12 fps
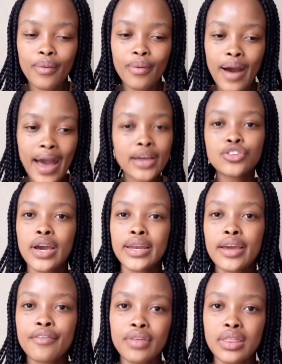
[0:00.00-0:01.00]
I had tried
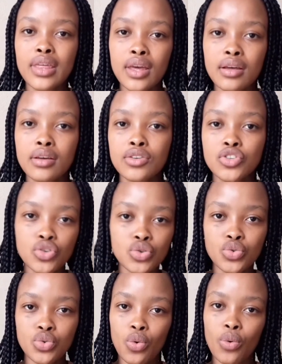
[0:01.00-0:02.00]
everything to
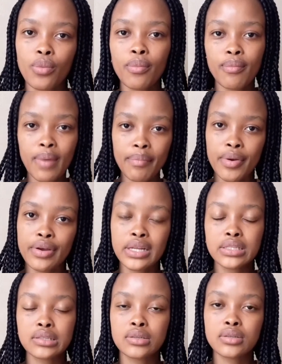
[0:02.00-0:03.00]
control my
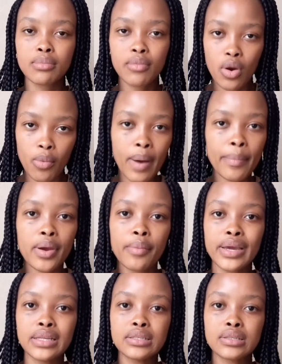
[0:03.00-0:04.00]
periods or my period
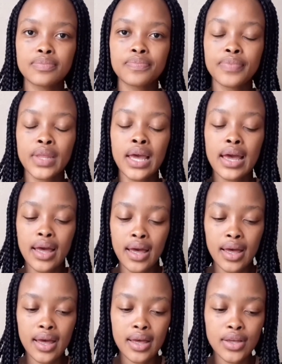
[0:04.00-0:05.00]
pains.
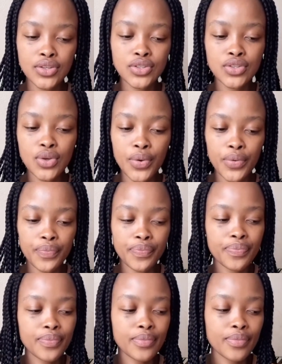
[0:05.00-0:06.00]
So
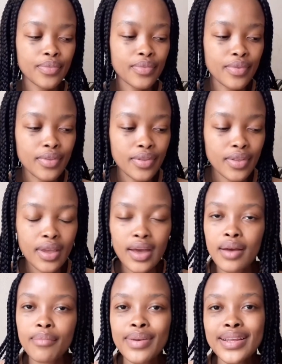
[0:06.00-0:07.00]

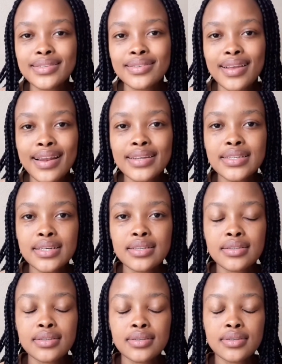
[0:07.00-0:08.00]
please let
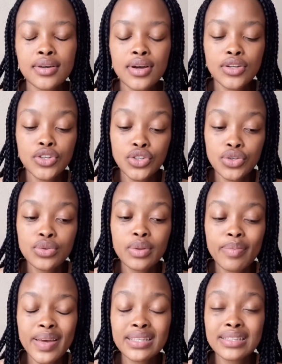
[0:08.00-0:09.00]
us do the
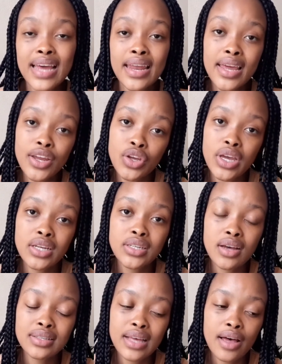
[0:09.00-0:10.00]
best and educate
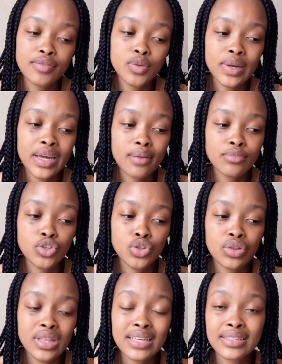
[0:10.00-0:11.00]
ourselves when it comes
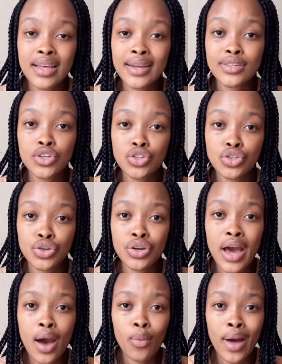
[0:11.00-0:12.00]
to things that
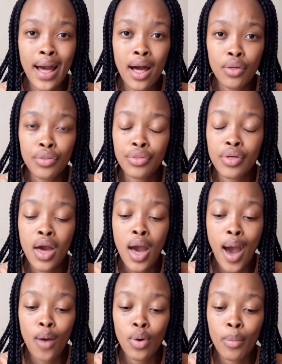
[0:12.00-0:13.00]
concern our health,
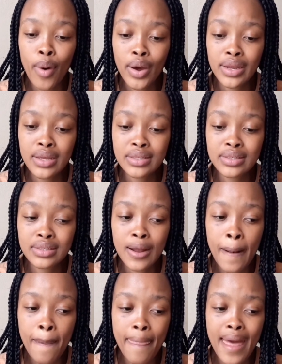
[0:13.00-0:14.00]
our bodies,
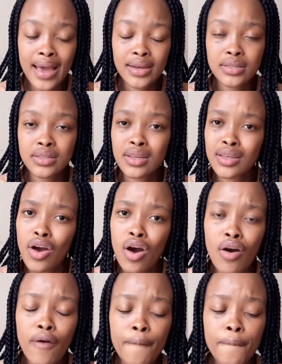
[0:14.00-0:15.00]
and yeah.